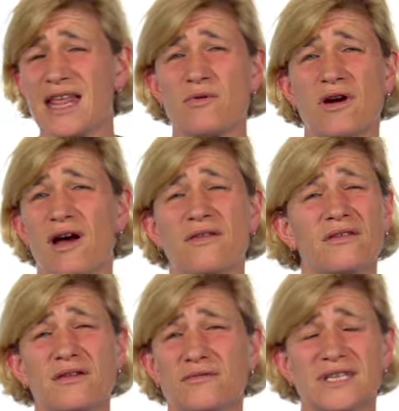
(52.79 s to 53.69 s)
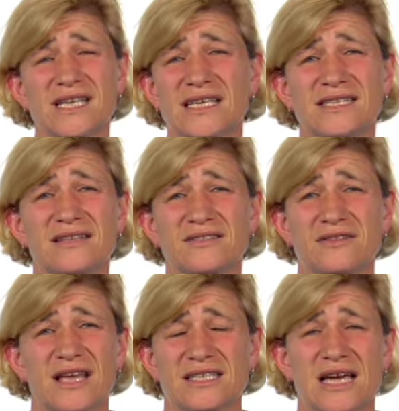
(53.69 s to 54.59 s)
anywhere other than recess
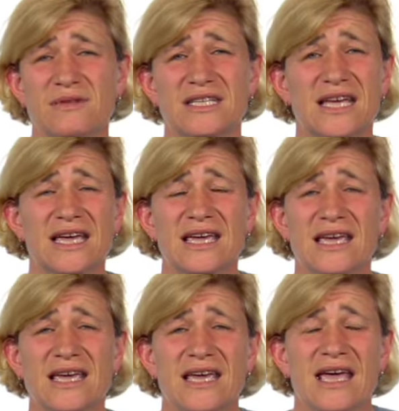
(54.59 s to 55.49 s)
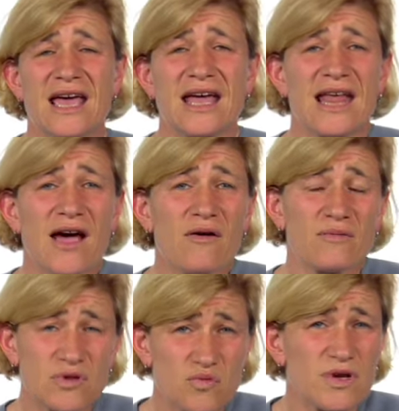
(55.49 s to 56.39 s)
during that time of the day, and how it
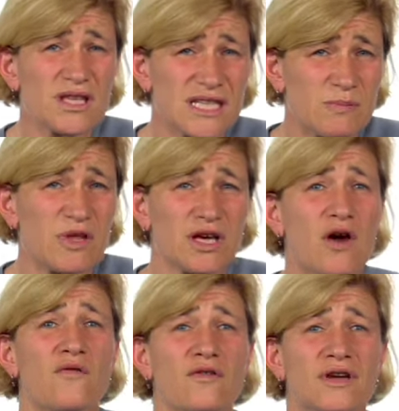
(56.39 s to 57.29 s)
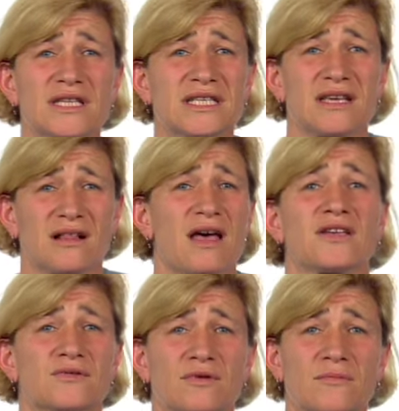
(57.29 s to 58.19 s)
was really spilling over into the
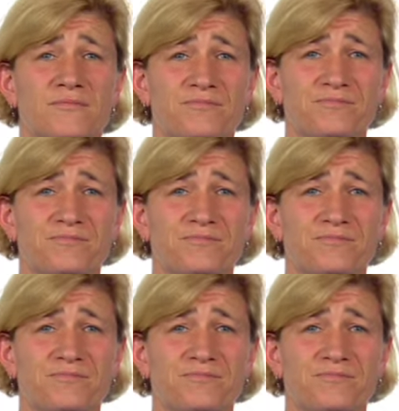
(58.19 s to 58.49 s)
classroom.